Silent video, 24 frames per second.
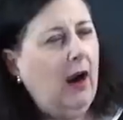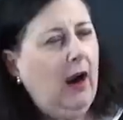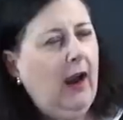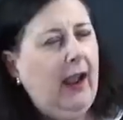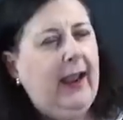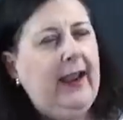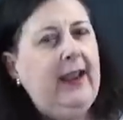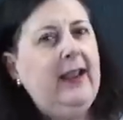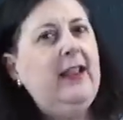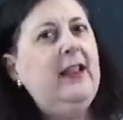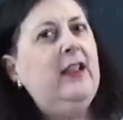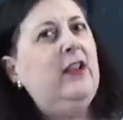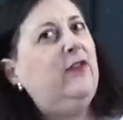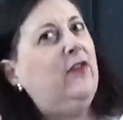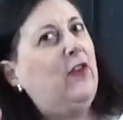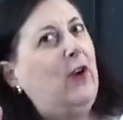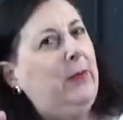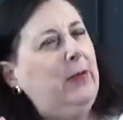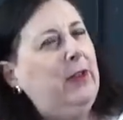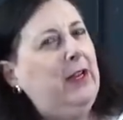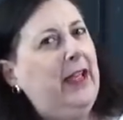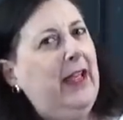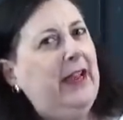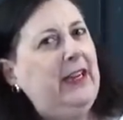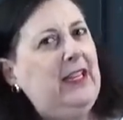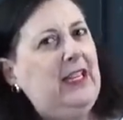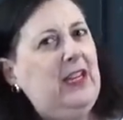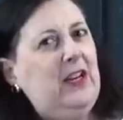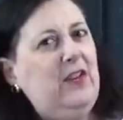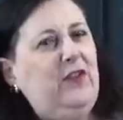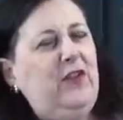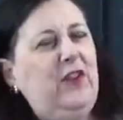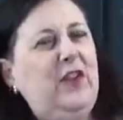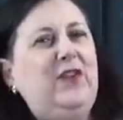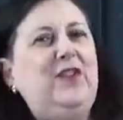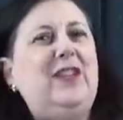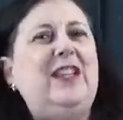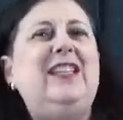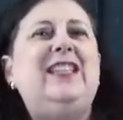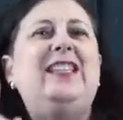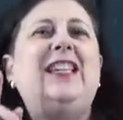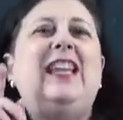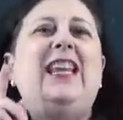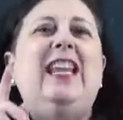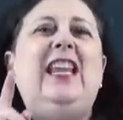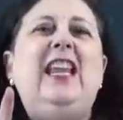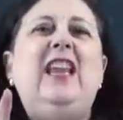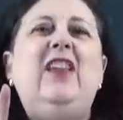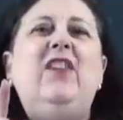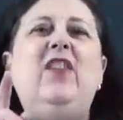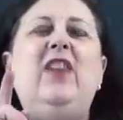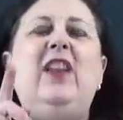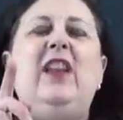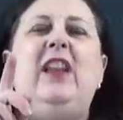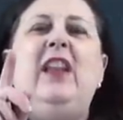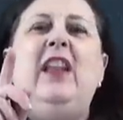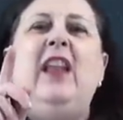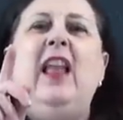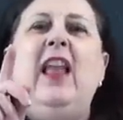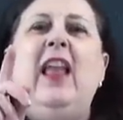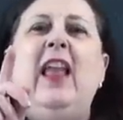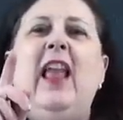right, from the 1950s, even,